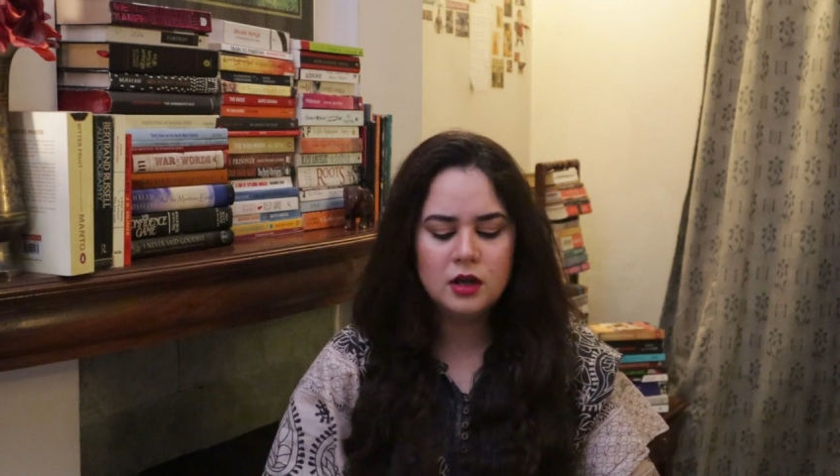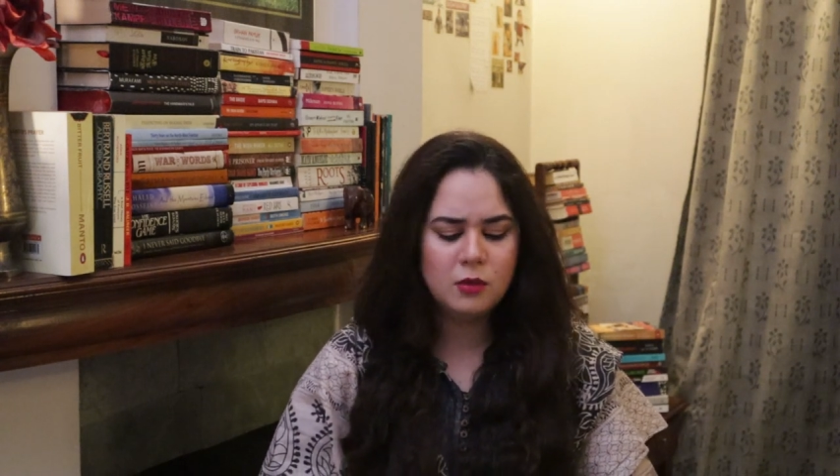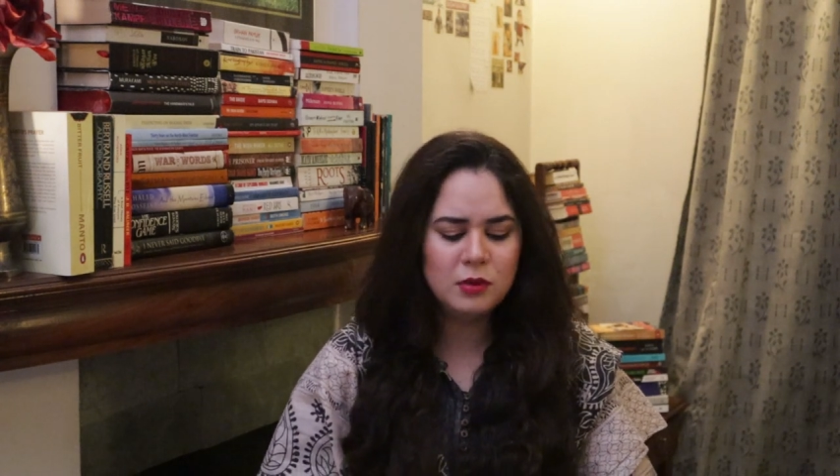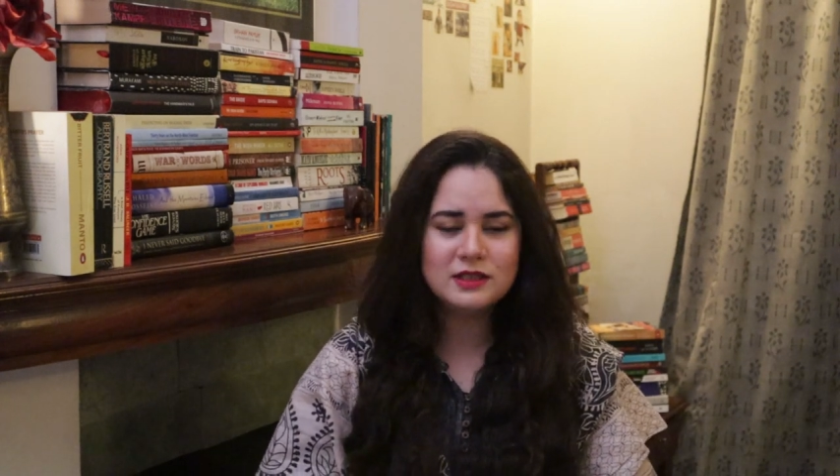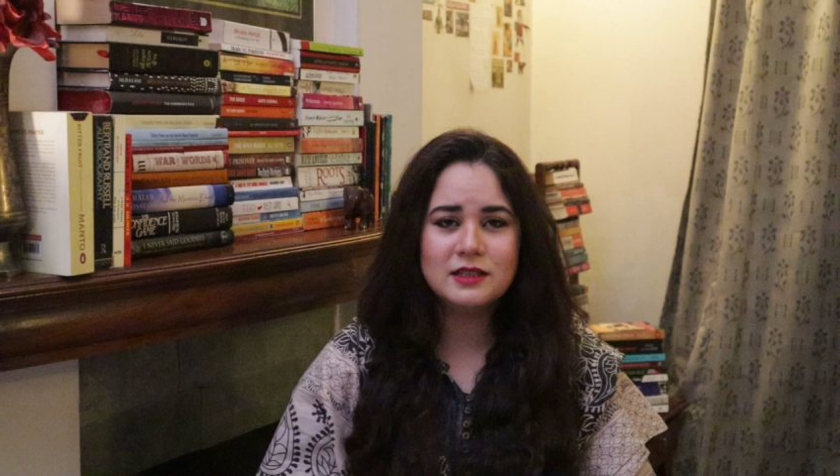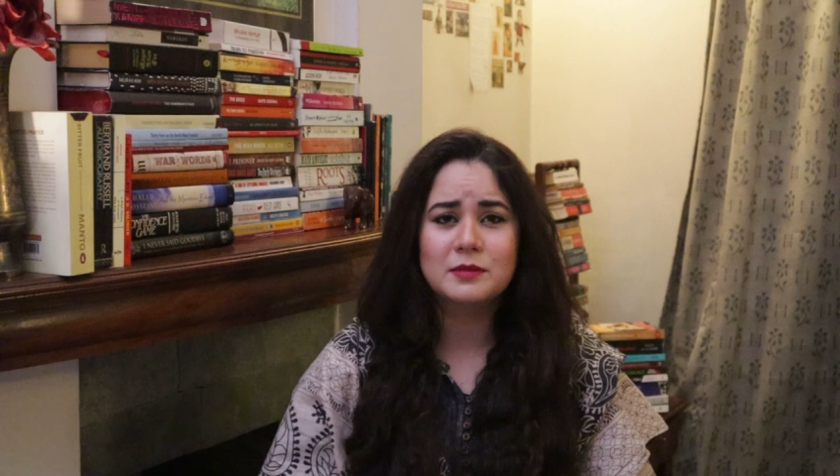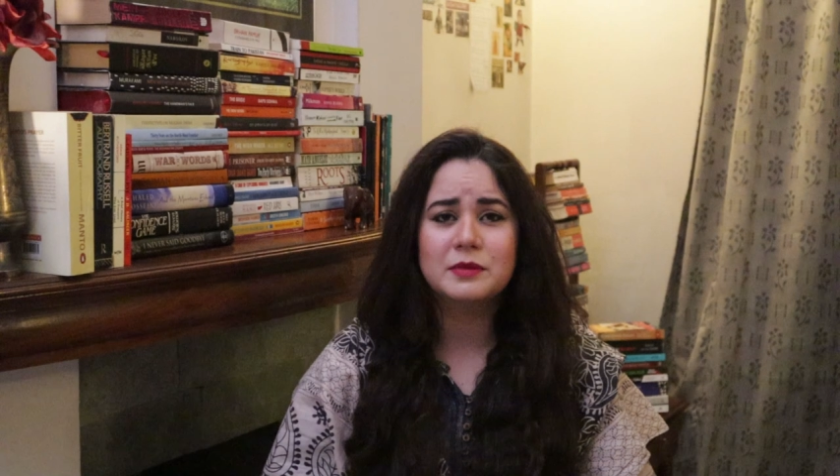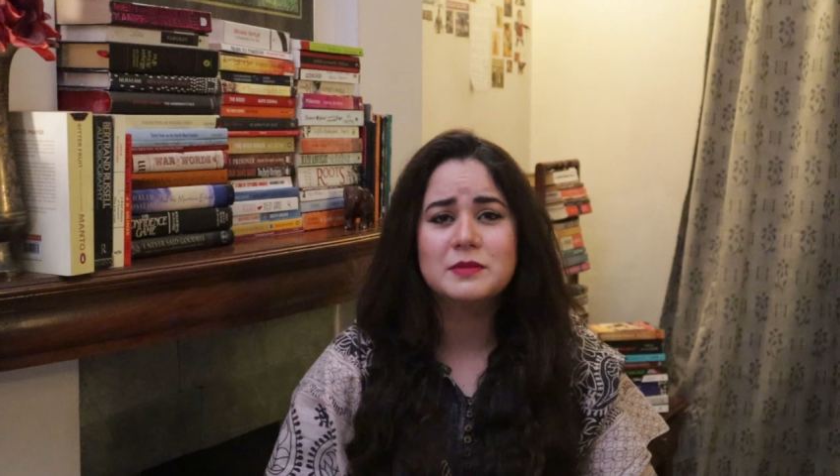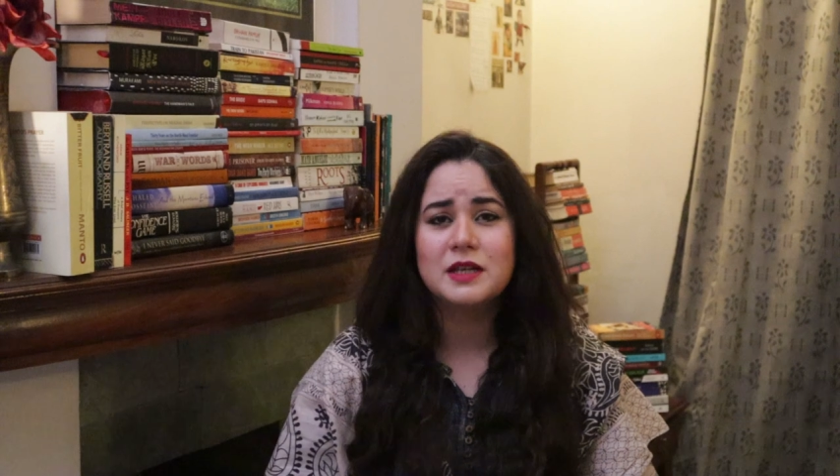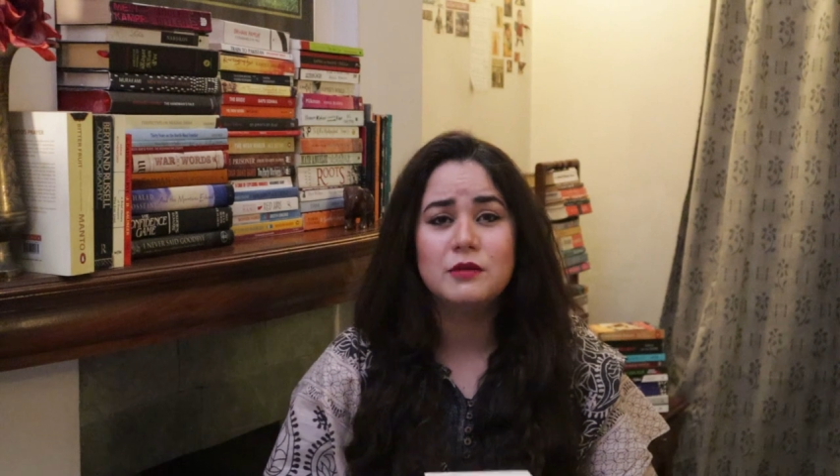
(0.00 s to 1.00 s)
or books that
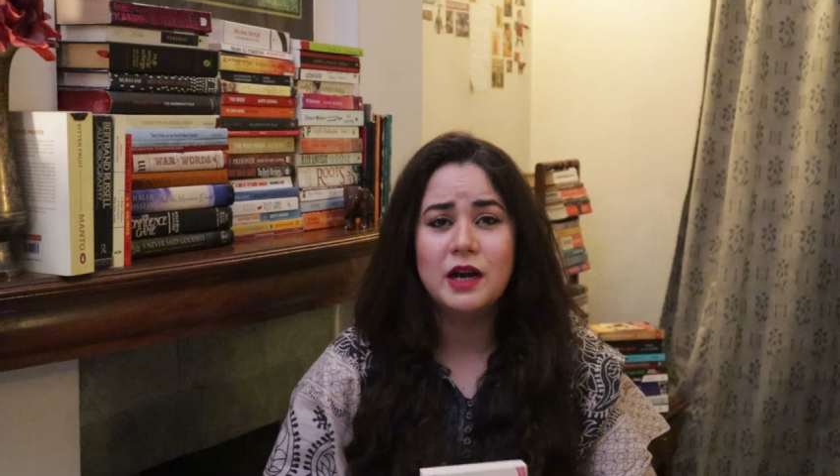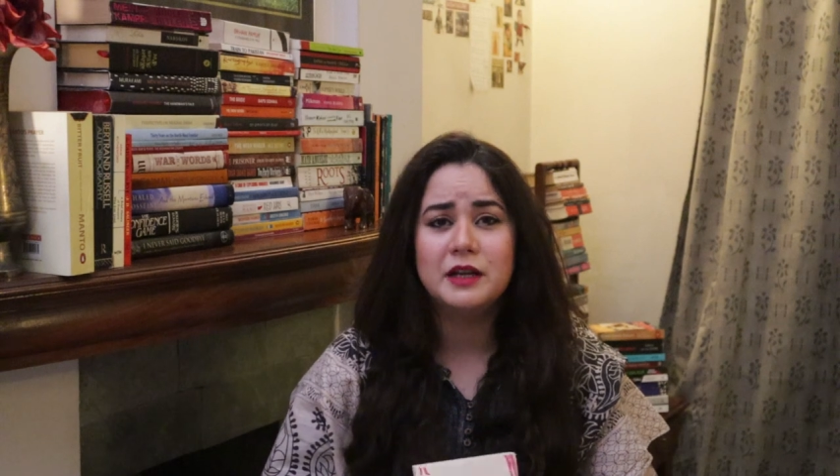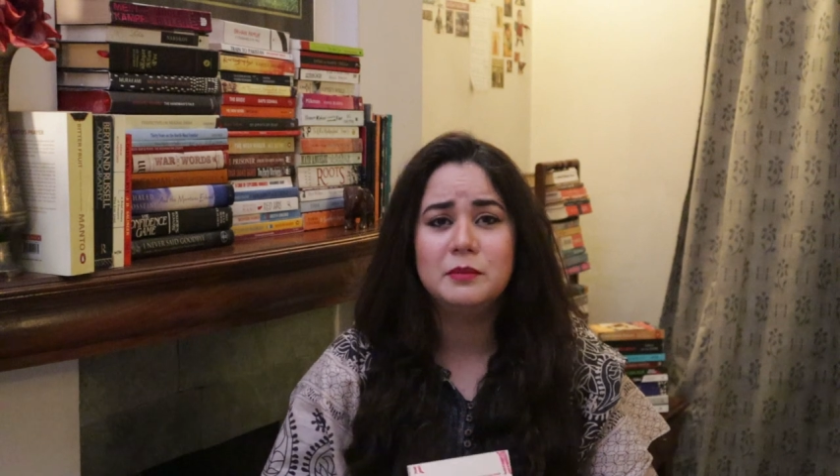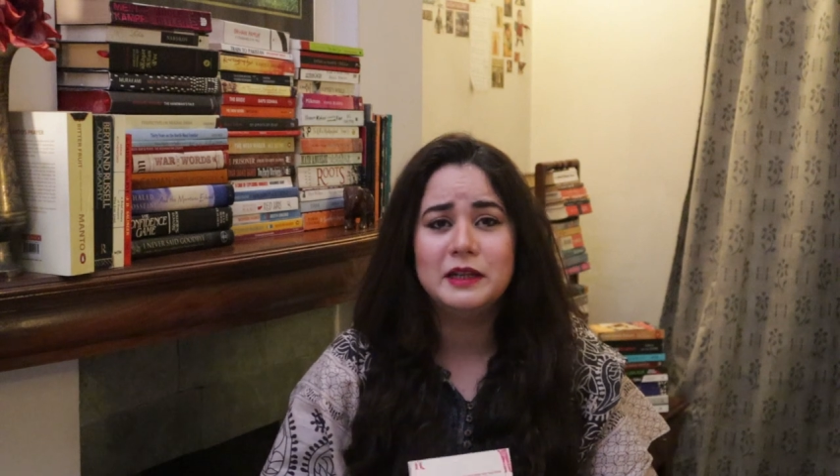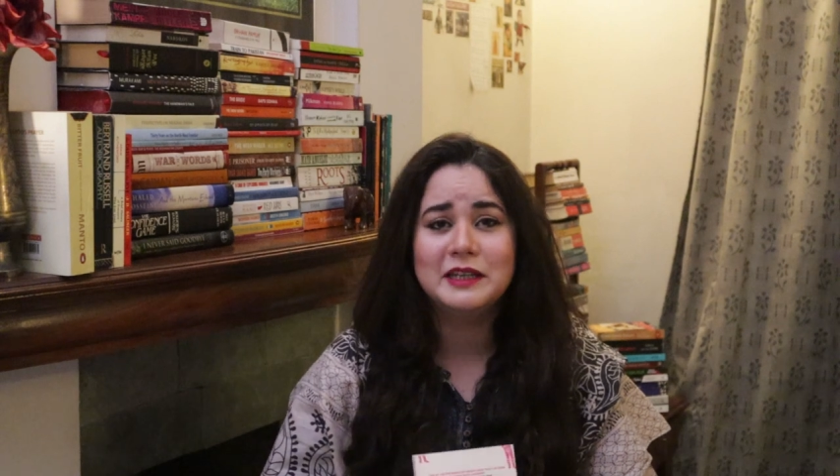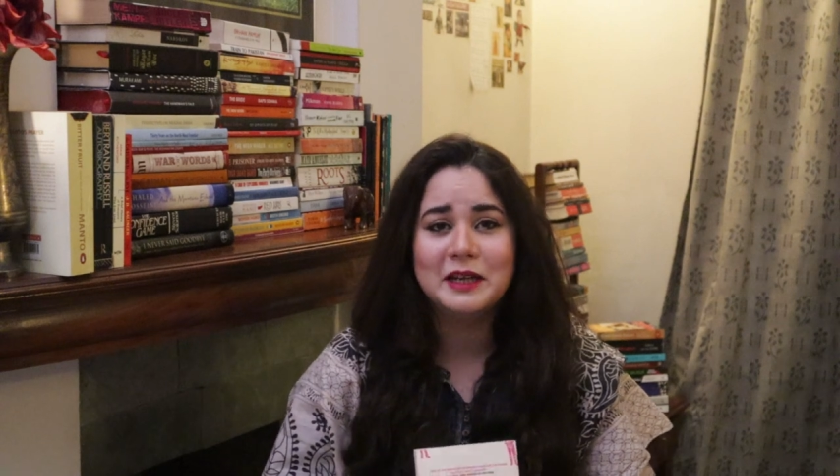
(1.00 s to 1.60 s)
sometimes I randomly